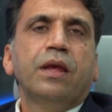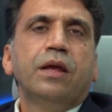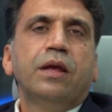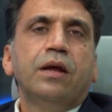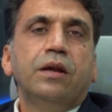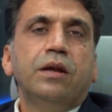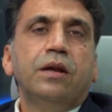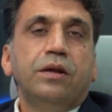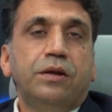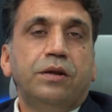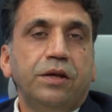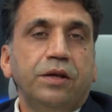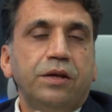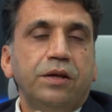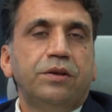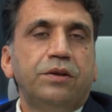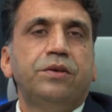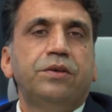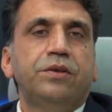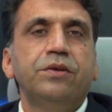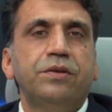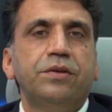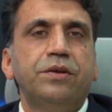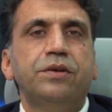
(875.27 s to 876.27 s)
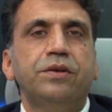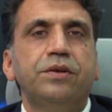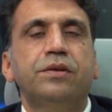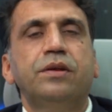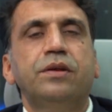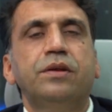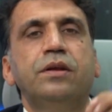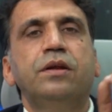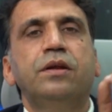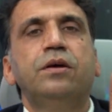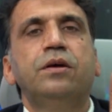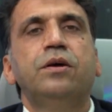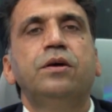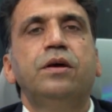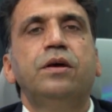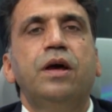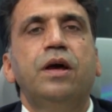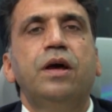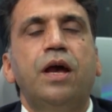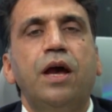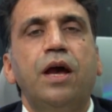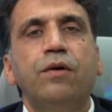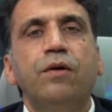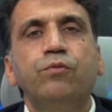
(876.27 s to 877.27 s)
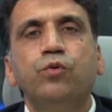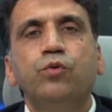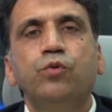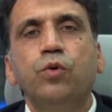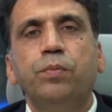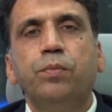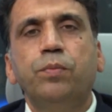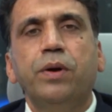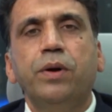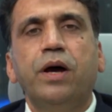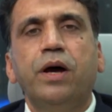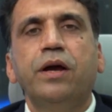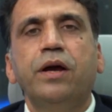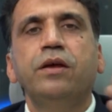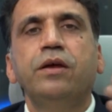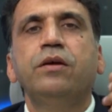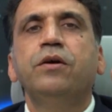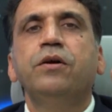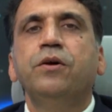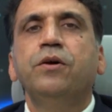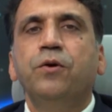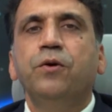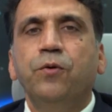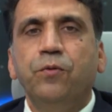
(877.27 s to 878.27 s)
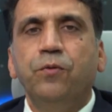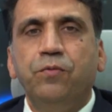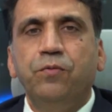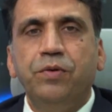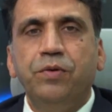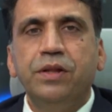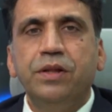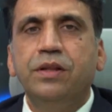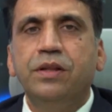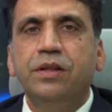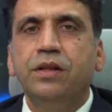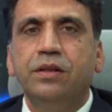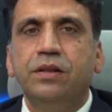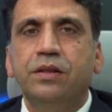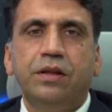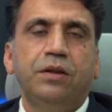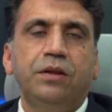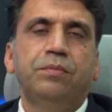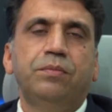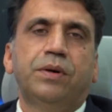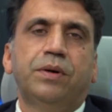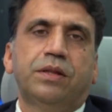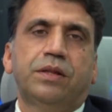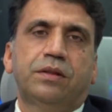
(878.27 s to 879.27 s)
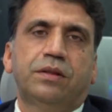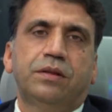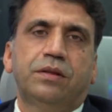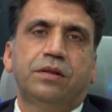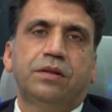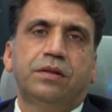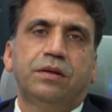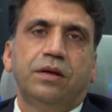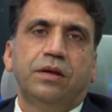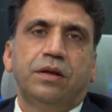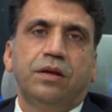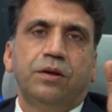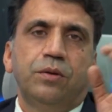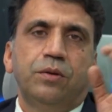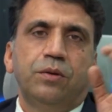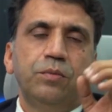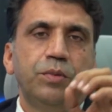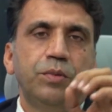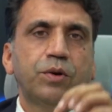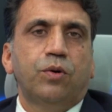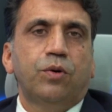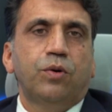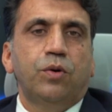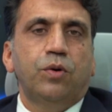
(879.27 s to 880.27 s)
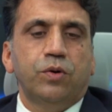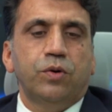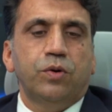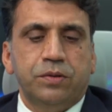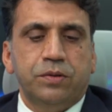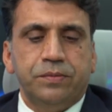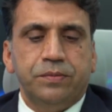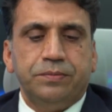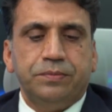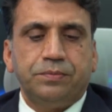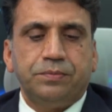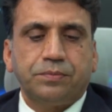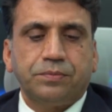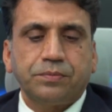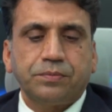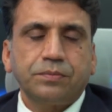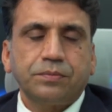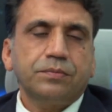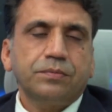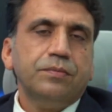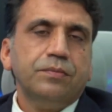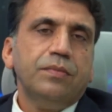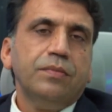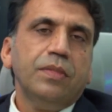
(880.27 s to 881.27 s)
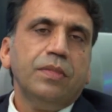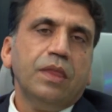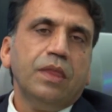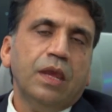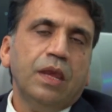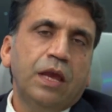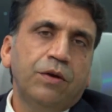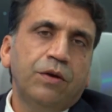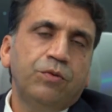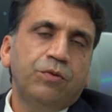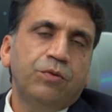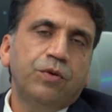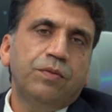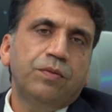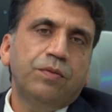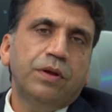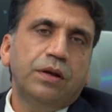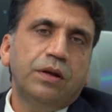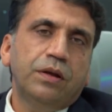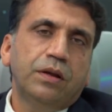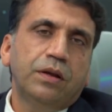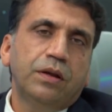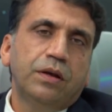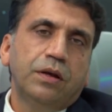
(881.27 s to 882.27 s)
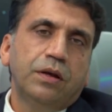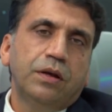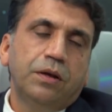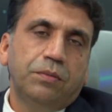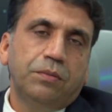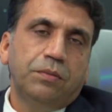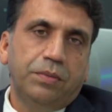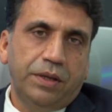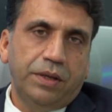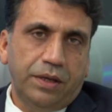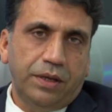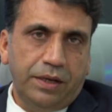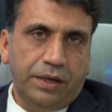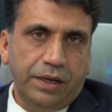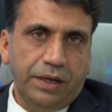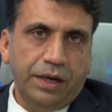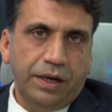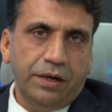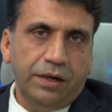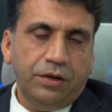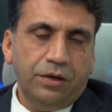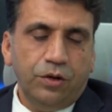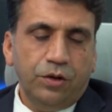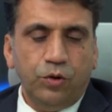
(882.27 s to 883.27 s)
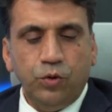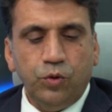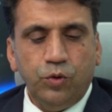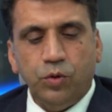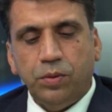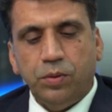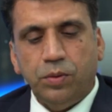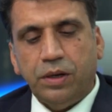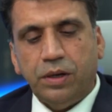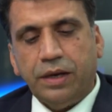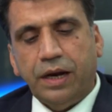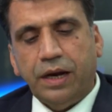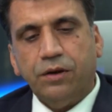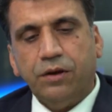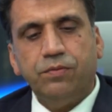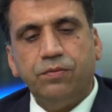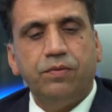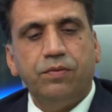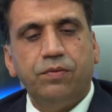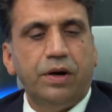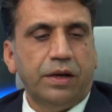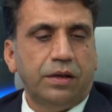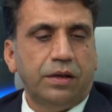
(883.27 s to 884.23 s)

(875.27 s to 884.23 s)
deregistration have to apply within 3 months, because if you will be late, you will get fine.